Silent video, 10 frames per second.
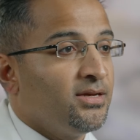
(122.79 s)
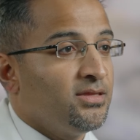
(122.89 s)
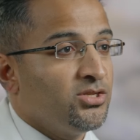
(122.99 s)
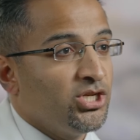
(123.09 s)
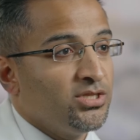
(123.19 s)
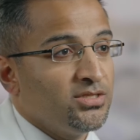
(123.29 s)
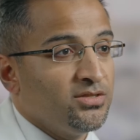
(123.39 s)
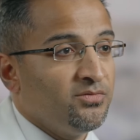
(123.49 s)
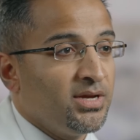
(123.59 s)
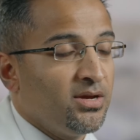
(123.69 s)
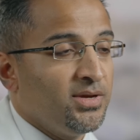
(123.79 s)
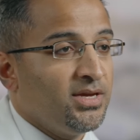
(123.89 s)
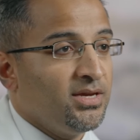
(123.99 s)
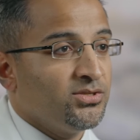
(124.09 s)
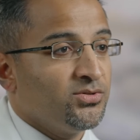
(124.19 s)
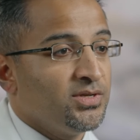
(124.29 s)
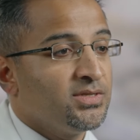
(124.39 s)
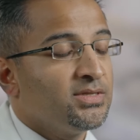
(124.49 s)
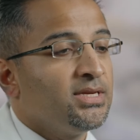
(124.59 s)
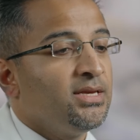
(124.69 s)
uh, the chances of becoming
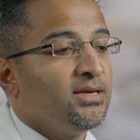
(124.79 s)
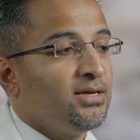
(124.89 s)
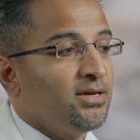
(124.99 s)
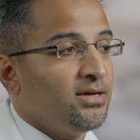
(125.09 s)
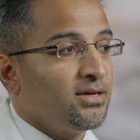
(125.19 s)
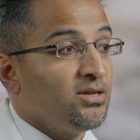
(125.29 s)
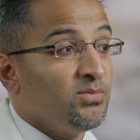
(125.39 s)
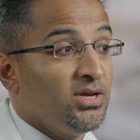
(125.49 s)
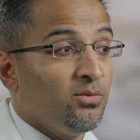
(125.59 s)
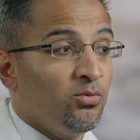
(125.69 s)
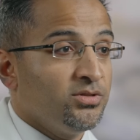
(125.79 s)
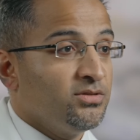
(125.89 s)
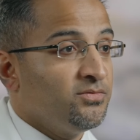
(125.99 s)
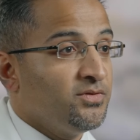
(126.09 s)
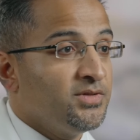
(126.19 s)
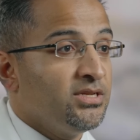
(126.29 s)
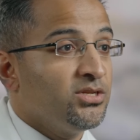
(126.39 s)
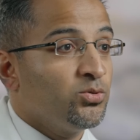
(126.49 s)
cancerous uh, can be upwards of 15 to